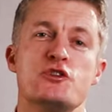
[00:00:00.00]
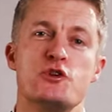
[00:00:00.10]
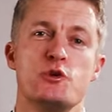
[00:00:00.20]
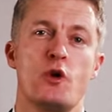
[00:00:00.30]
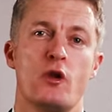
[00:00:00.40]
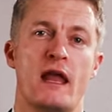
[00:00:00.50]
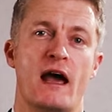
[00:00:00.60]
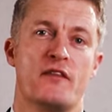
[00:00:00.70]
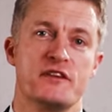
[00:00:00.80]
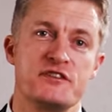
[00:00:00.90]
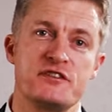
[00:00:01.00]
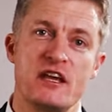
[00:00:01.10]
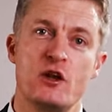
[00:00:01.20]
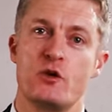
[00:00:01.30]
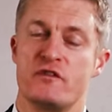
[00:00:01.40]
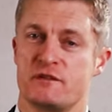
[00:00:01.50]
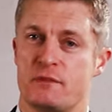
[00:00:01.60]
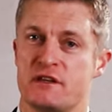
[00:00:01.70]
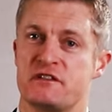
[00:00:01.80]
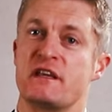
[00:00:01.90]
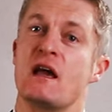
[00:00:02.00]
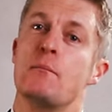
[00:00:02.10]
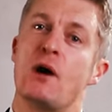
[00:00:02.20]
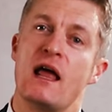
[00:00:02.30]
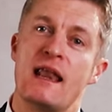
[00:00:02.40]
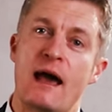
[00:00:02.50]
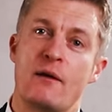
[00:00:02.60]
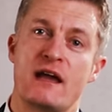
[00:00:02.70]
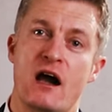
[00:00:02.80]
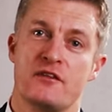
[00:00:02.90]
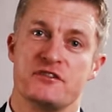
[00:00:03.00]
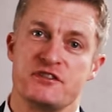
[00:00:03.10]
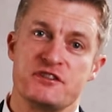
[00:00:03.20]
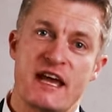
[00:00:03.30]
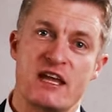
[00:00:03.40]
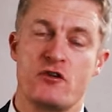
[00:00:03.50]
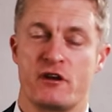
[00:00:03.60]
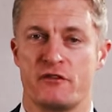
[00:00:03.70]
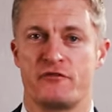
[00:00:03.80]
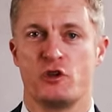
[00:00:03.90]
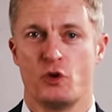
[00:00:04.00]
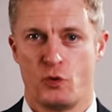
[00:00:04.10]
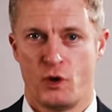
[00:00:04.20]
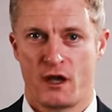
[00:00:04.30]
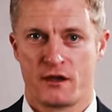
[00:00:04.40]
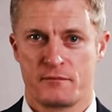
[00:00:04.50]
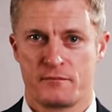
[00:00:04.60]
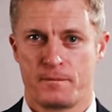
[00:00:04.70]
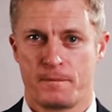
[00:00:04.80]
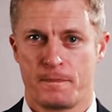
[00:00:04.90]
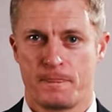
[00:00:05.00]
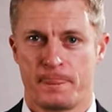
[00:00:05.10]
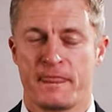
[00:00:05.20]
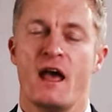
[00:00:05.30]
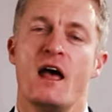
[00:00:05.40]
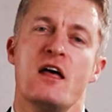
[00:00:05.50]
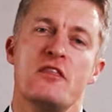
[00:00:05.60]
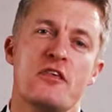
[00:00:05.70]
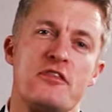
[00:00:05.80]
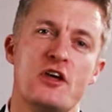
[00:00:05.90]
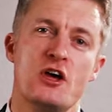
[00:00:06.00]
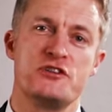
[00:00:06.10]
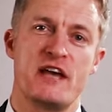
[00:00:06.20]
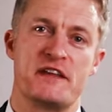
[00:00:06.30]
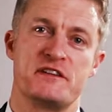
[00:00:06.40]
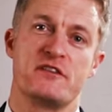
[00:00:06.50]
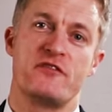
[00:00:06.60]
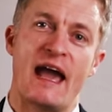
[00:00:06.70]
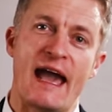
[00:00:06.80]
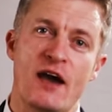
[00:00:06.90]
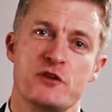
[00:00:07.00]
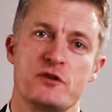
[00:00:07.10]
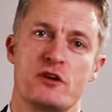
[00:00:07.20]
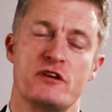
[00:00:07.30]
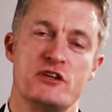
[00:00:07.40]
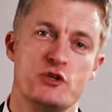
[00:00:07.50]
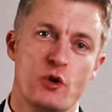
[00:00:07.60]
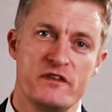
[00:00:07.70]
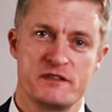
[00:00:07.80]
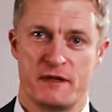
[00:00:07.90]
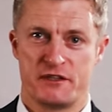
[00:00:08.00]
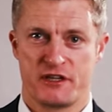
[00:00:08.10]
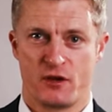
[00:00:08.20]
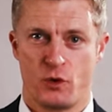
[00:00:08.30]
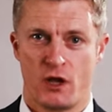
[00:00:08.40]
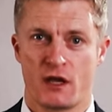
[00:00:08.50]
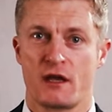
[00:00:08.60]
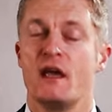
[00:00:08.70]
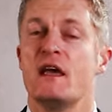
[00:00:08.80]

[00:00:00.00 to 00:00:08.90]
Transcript: Do not let others steal your visibility by allowing others to take credit for your work. The third tactic for how to increase your visibility at work